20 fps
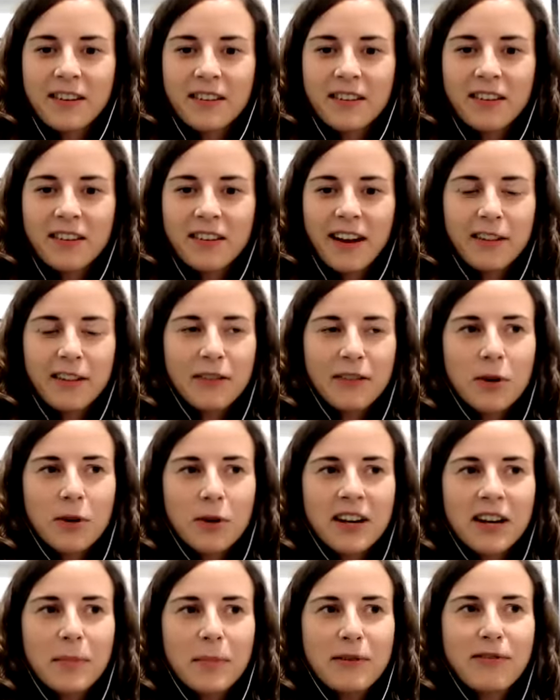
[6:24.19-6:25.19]
Like, wouldn't
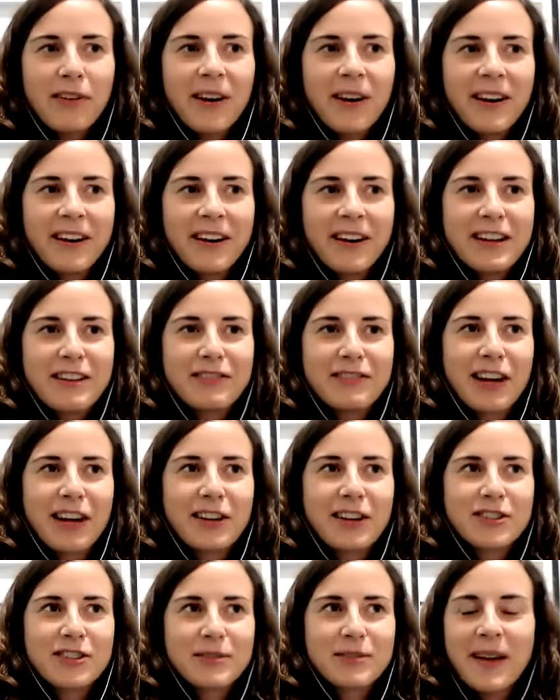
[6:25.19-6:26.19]
it be fun if I
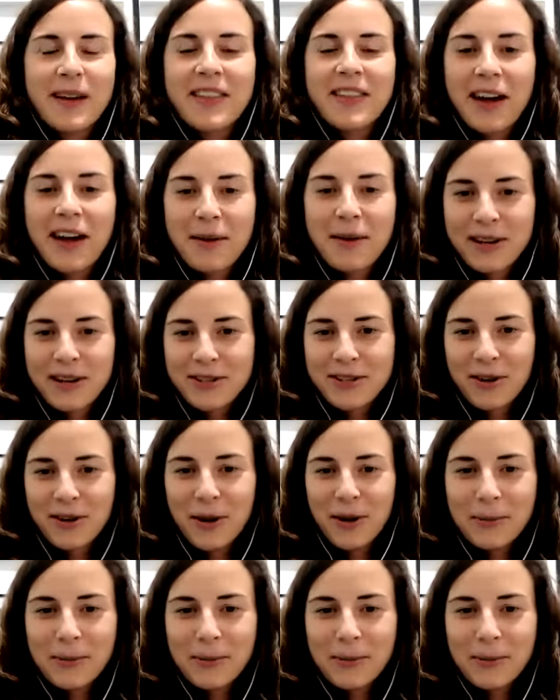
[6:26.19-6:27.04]
could just make that my job?